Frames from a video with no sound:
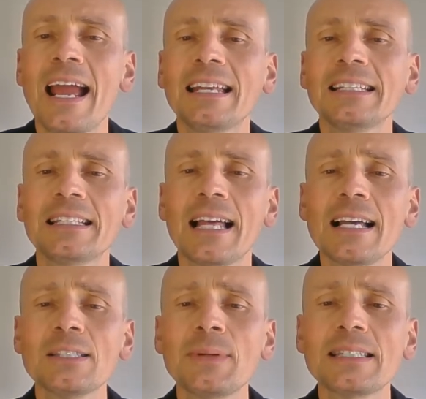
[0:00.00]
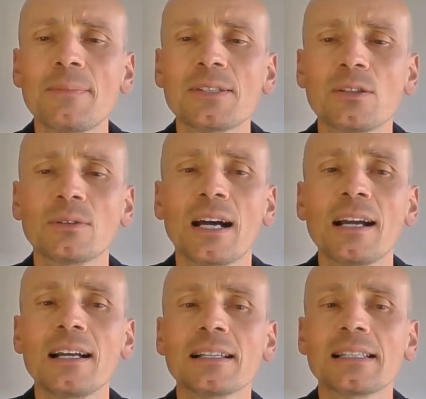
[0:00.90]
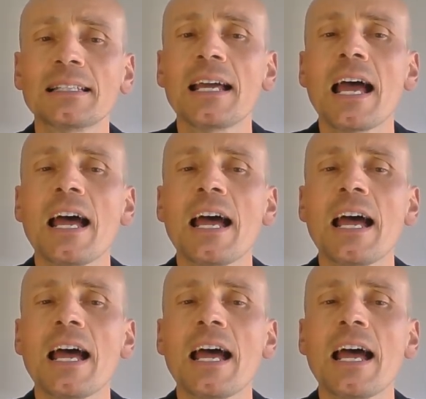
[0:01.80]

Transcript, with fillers: And in last week's episode, I answered